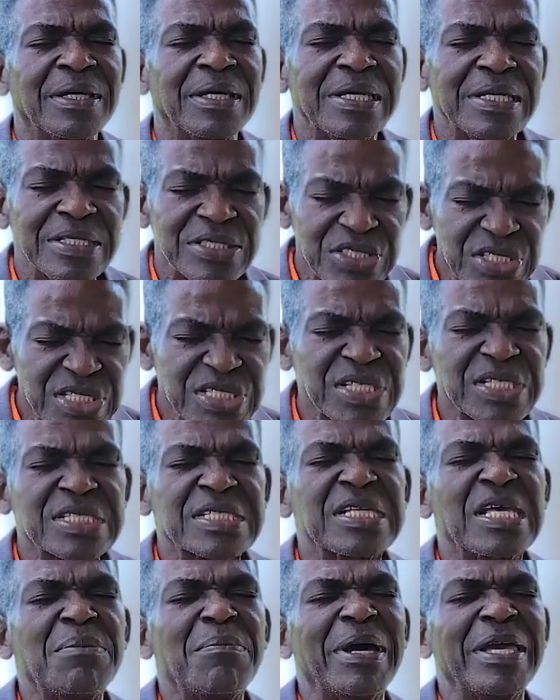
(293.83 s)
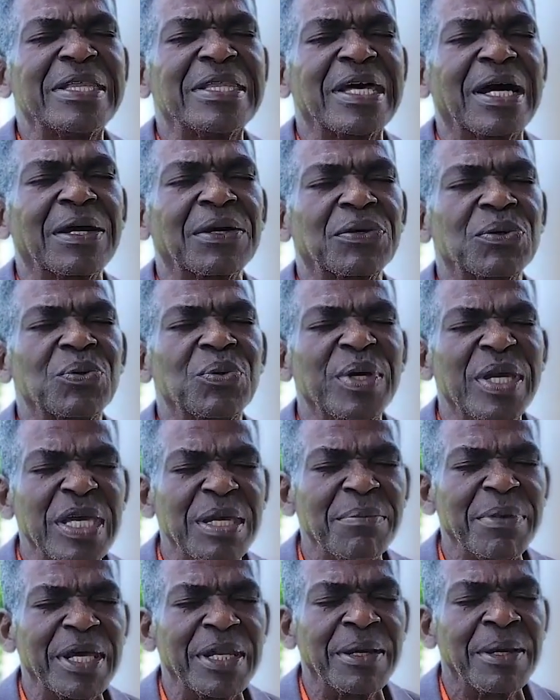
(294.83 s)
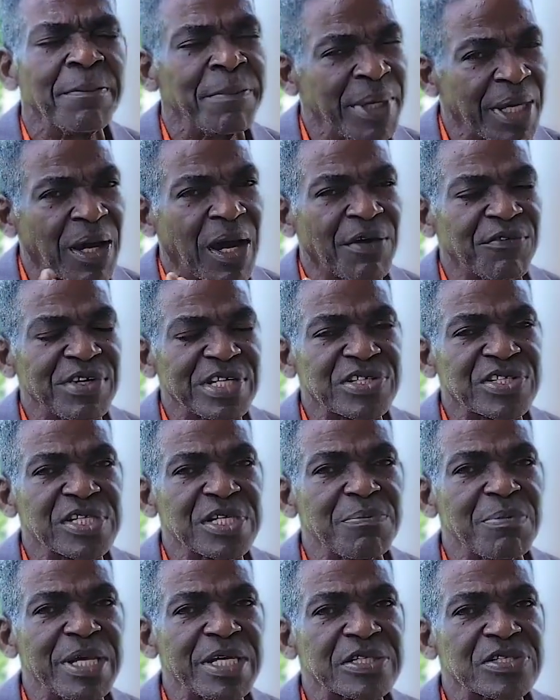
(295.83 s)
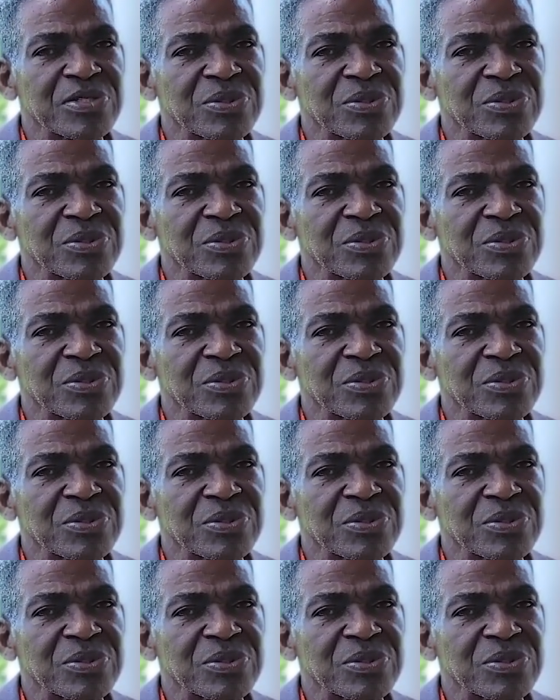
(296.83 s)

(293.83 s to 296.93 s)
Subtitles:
In Jesus' name I thank you. Amen. May God richly bless